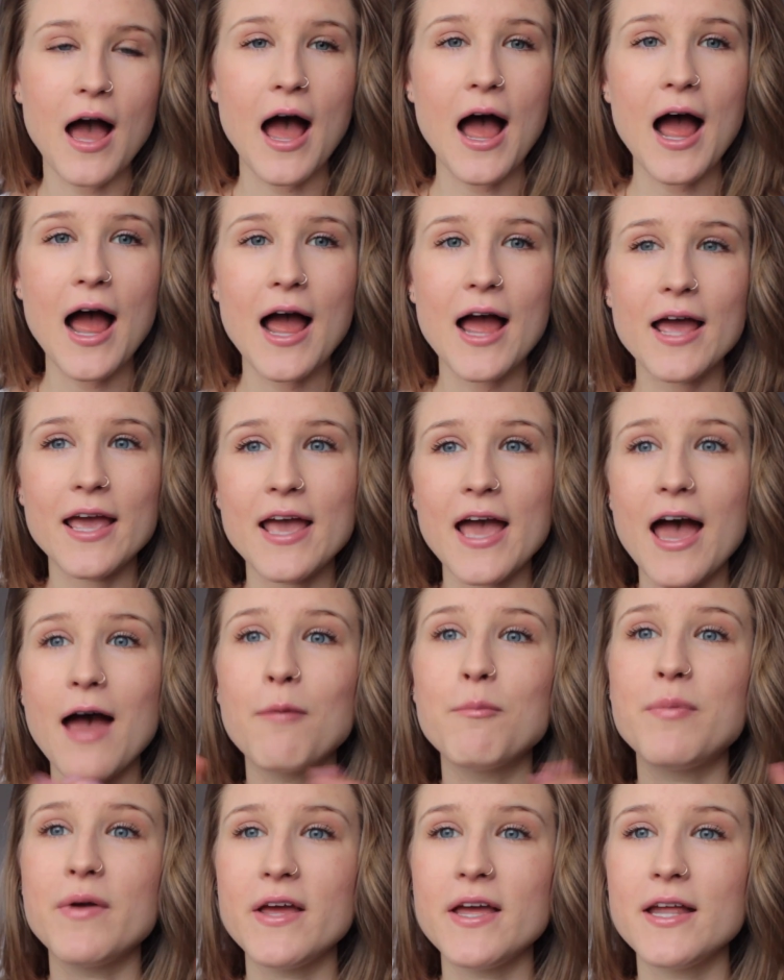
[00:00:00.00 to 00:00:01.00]
I
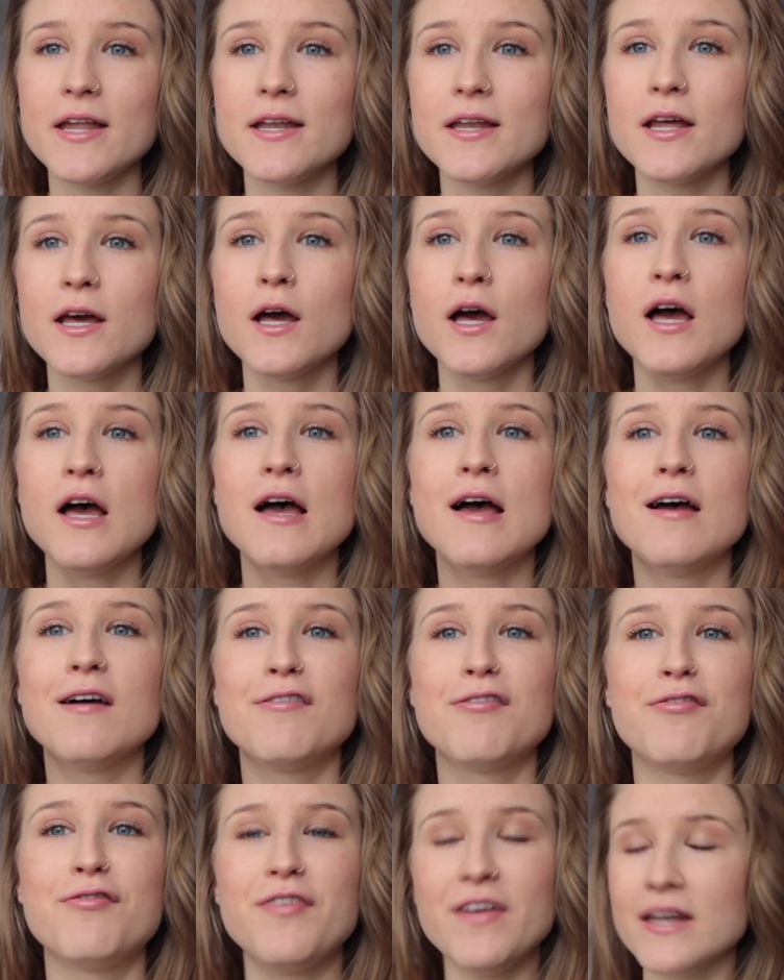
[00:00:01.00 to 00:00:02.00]
have been
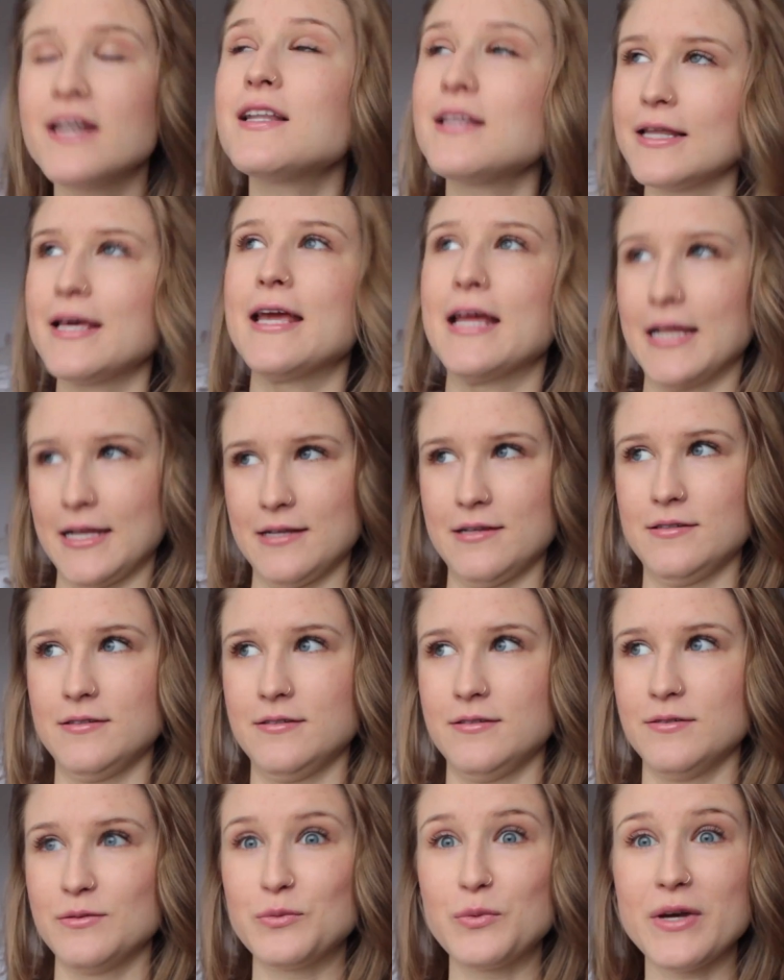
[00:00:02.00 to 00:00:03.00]
fiddling
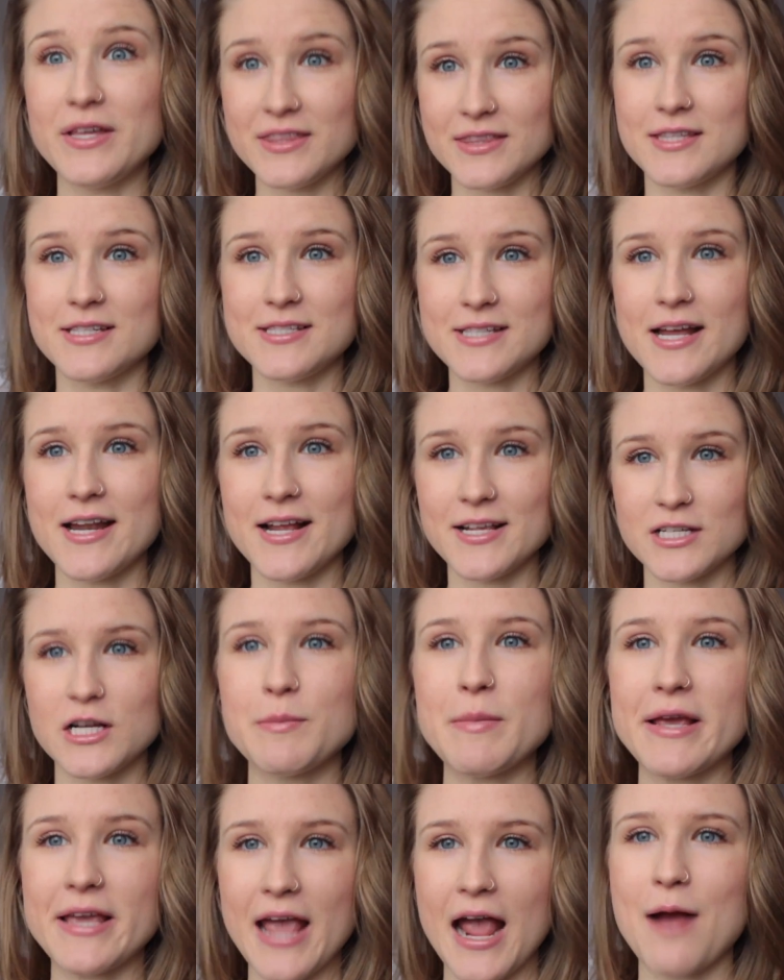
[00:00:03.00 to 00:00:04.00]
with the settings
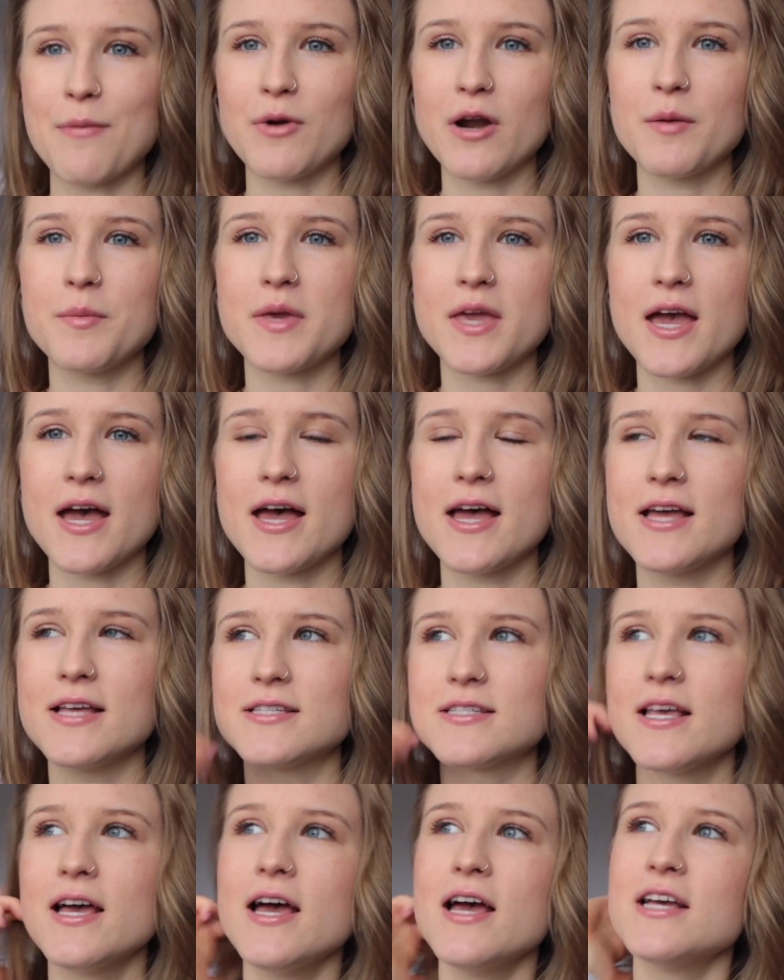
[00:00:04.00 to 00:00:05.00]
on my camera
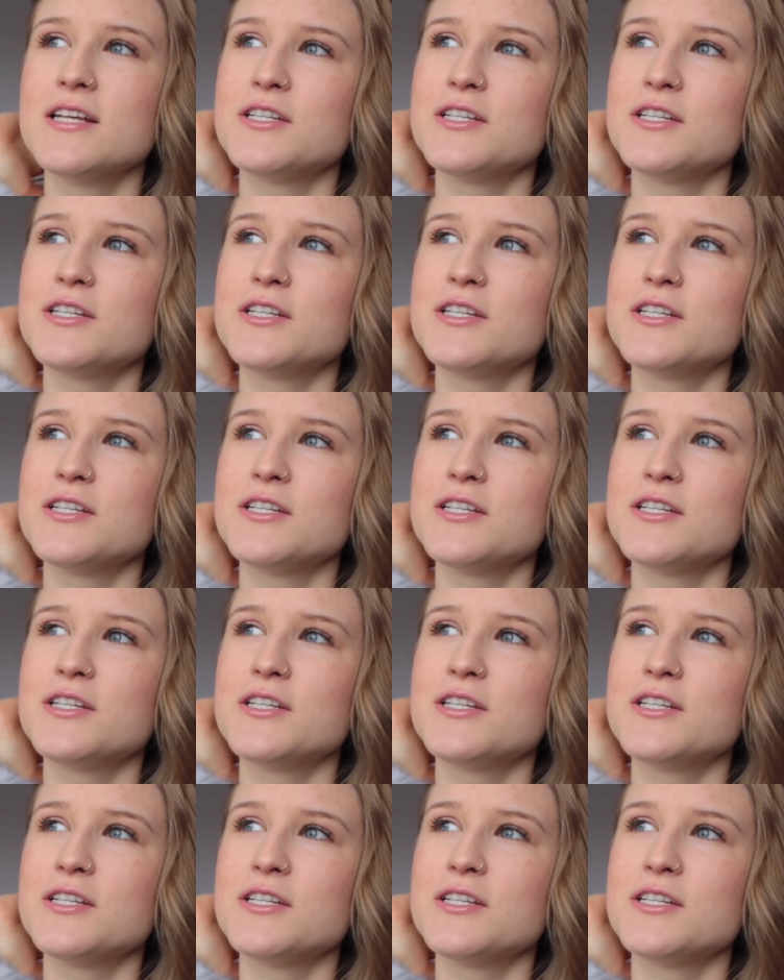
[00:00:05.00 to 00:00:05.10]
because